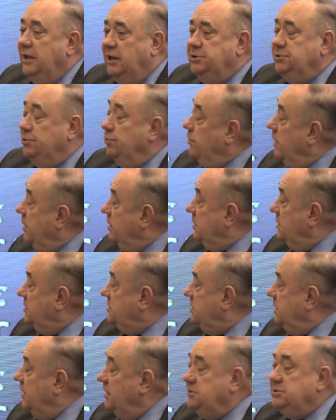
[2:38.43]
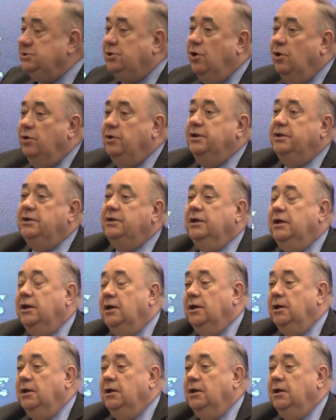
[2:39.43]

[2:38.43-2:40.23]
as you rightly say, Scotland,